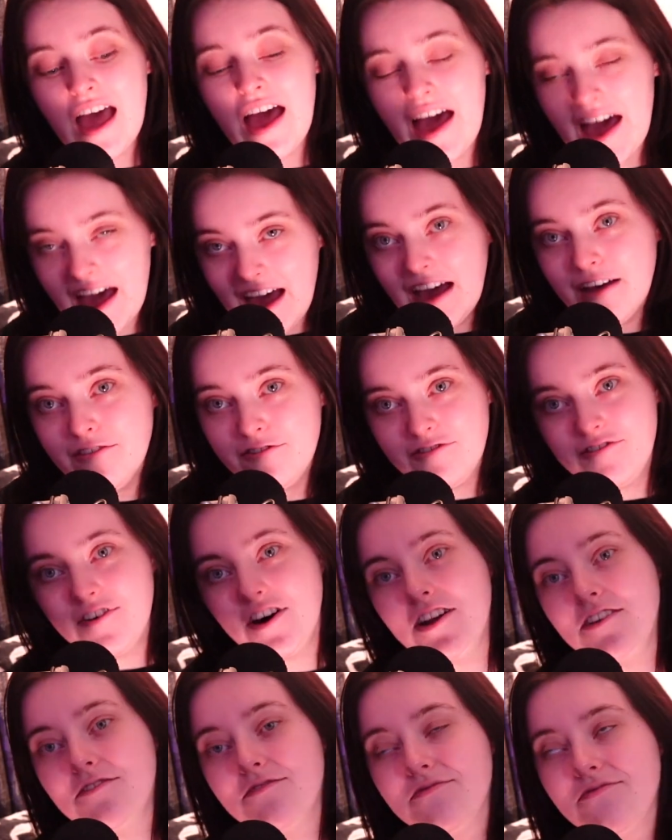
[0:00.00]
Have
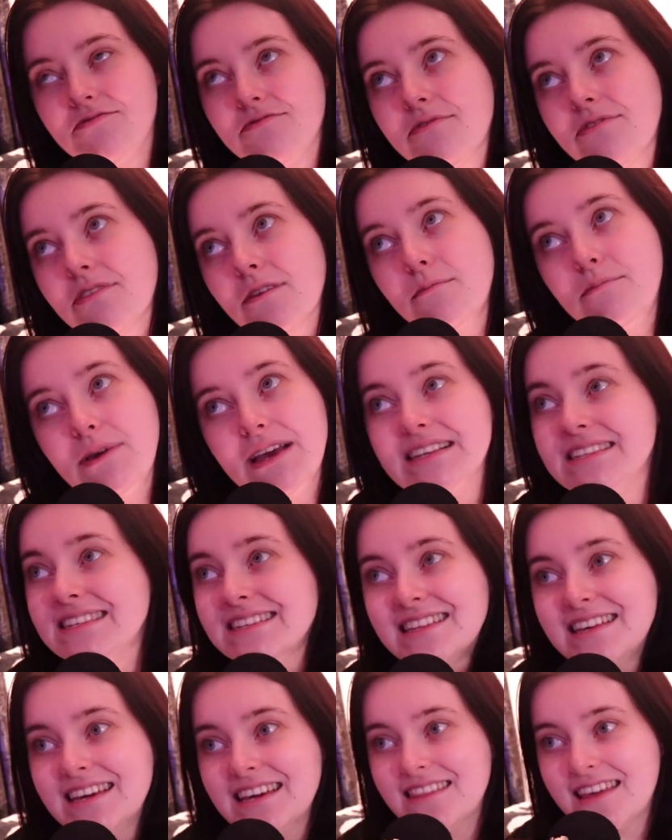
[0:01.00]
fun. Basically,